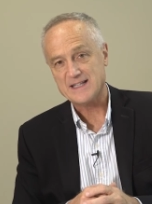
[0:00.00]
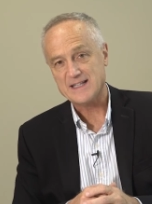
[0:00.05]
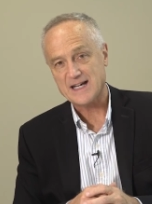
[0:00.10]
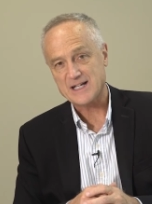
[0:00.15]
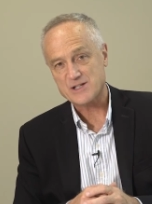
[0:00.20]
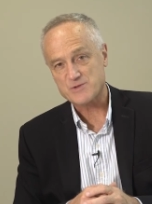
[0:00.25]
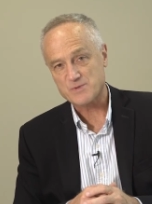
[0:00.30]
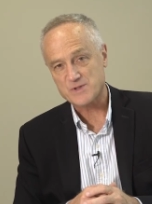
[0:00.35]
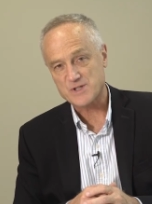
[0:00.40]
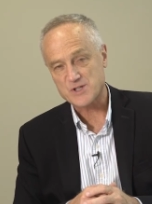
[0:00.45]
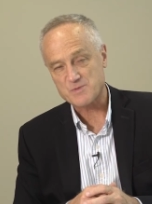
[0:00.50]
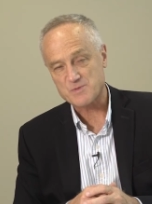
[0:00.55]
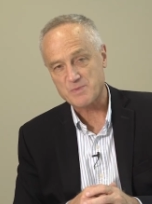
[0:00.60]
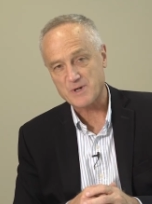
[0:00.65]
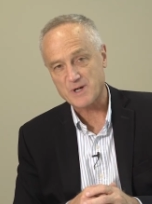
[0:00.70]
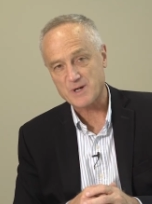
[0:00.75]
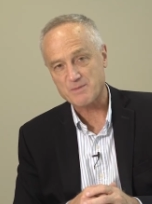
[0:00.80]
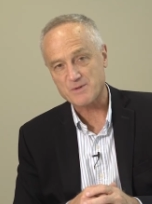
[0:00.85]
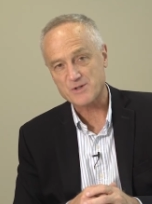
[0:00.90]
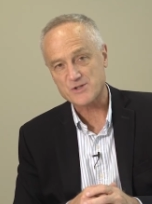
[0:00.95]
That's what this
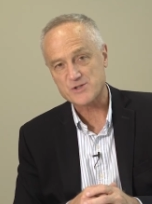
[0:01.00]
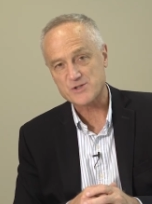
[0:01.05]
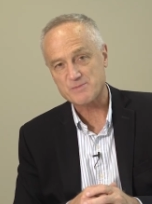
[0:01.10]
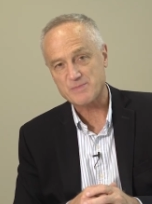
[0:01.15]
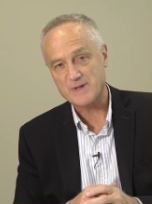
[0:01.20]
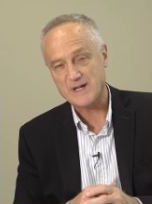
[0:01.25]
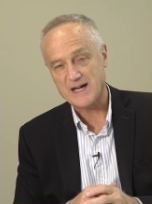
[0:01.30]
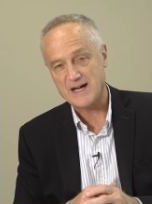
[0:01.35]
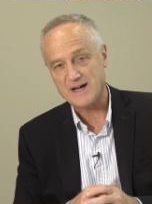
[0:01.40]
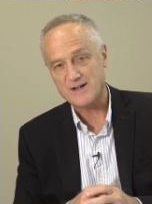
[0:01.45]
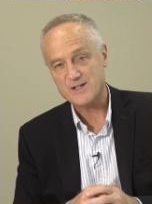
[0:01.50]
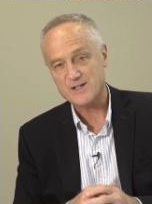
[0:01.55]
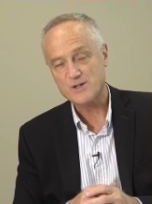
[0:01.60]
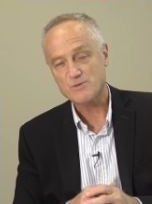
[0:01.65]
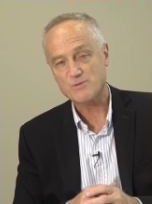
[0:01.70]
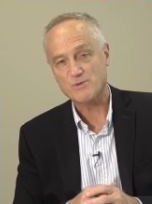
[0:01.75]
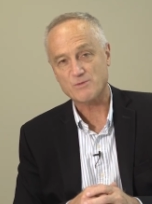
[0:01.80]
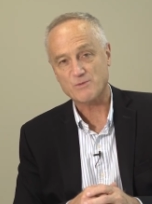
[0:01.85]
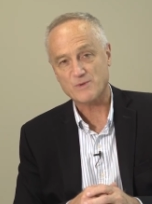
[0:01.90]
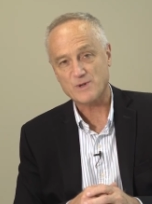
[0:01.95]
parable is about.
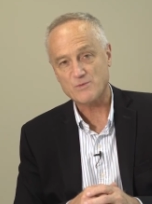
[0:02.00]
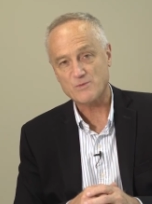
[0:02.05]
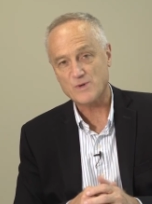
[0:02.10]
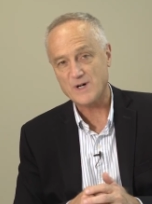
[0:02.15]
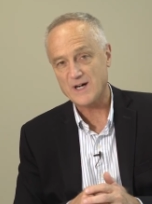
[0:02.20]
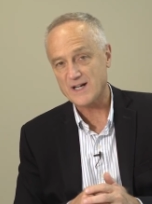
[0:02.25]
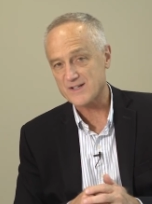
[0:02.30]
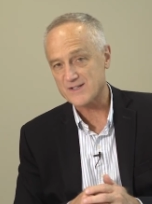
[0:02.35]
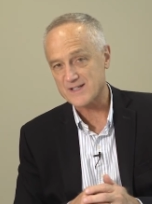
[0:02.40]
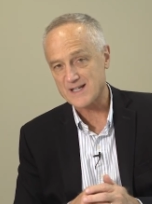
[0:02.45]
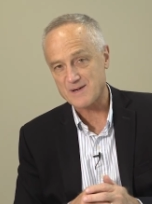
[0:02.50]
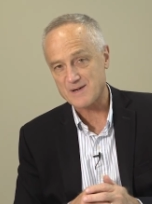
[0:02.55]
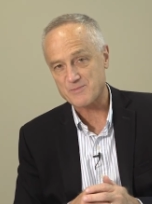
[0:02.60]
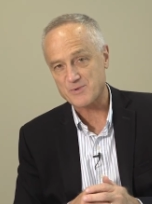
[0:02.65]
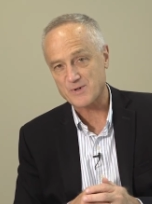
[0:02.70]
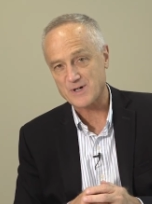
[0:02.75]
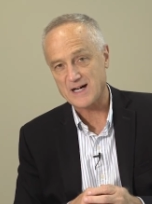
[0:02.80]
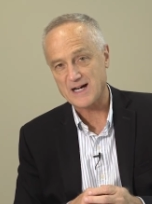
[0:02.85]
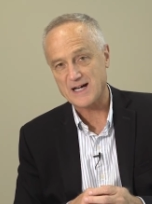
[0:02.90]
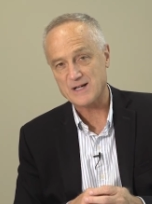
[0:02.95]
What we want is
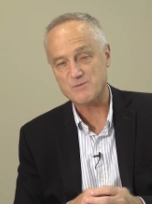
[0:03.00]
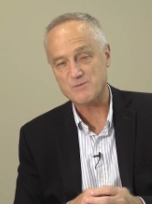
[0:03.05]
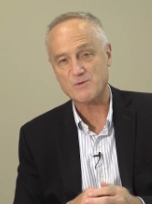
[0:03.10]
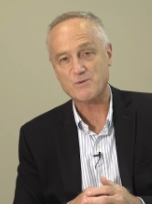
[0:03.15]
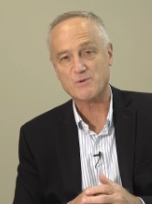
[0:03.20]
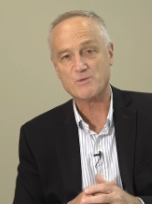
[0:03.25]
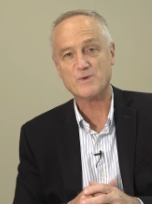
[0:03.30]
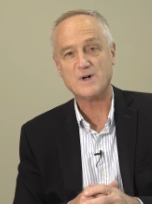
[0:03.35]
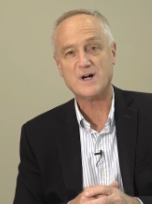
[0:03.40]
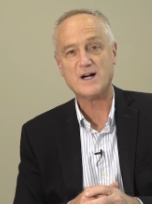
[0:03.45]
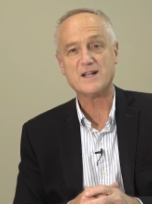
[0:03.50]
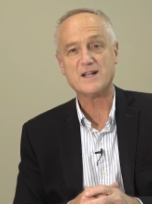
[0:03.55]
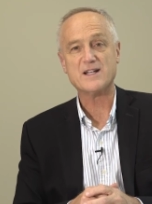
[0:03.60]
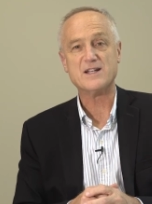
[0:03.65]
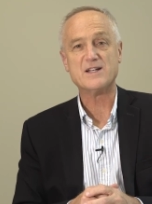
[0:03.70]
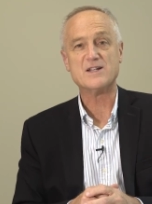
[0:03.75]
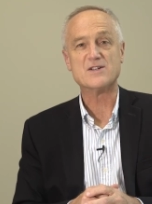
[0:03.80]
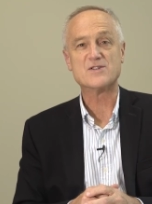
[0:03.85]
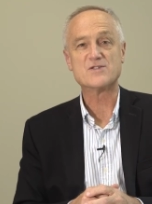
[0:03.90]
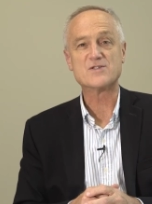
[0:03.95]
not pride, what we want
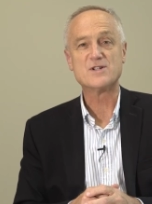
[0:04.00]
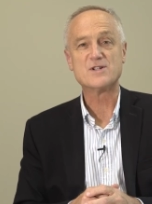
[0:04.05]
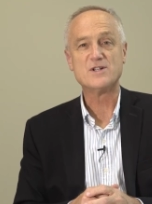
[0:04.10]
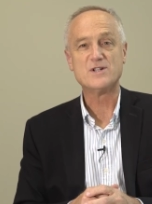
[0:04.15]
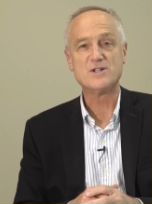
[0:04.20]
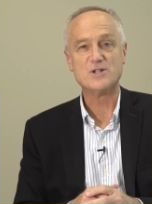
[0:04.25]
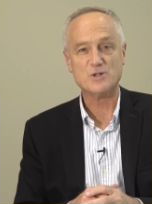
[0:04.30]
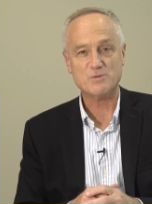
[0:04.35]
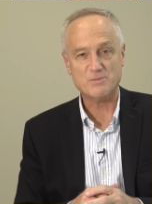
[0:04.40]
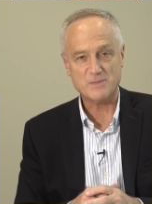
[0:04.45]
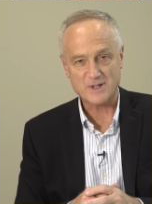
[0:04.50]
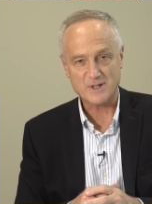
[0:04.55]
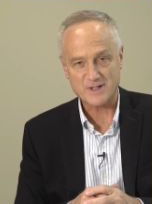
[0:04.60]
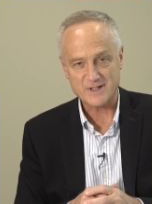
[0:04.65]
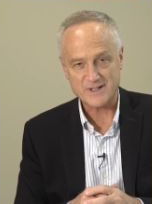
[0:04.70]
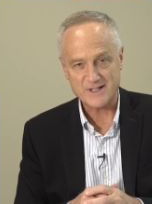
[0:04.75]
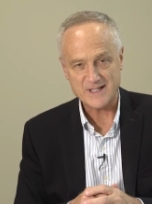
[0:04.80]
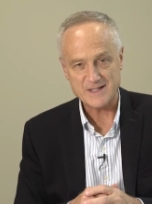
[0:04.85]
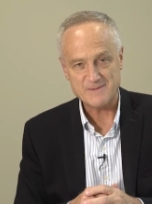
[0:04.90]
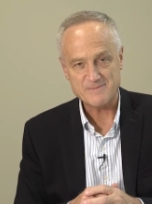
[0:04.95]
is
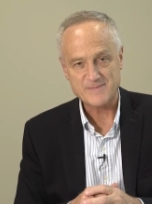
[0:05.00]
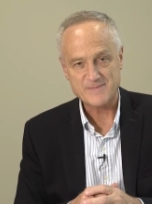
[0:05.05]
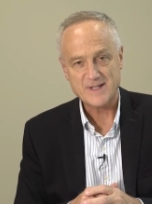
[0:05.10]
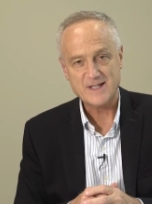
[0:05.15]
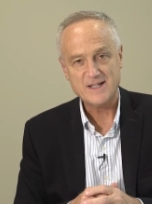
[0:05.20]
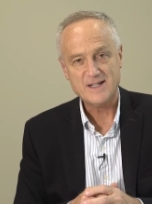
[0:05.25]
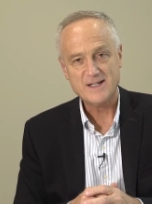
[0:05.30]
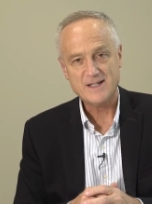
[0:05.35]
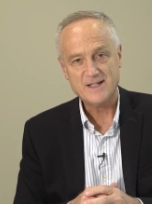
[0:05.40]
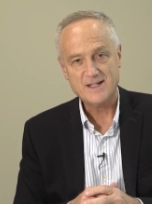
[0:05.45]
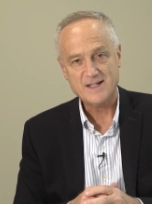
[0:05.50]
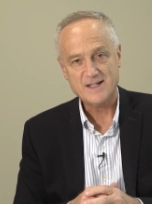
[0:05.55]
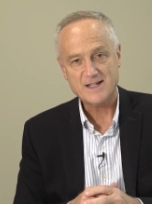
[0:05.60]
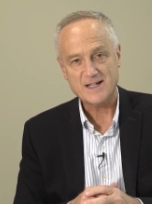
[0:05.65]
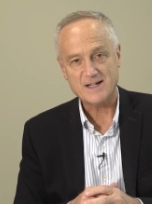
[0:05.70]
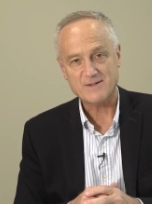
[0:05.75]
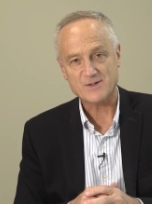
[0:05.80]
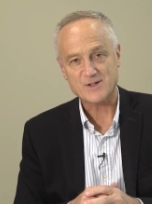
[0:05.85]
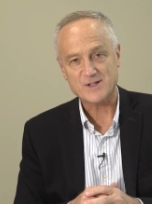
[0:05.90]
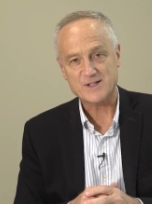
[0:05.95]
humility.
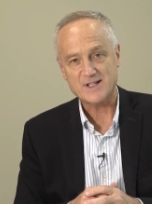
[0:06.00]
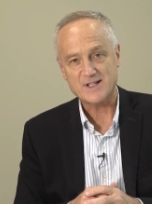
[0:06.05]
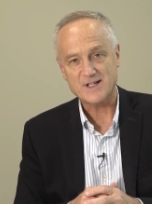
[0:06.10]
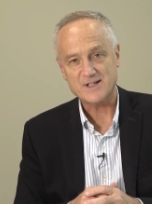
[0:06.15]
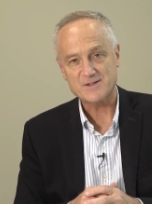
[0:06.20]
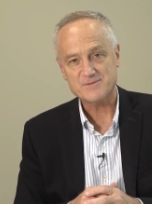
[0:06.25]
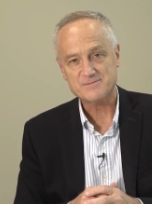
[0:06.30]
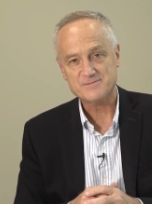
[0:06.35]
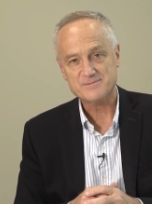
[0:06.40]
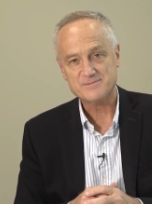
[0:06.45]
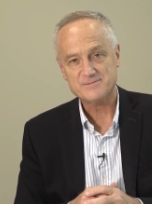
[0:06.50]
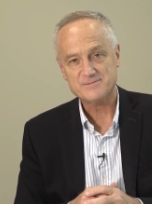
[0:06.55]
Have a good day.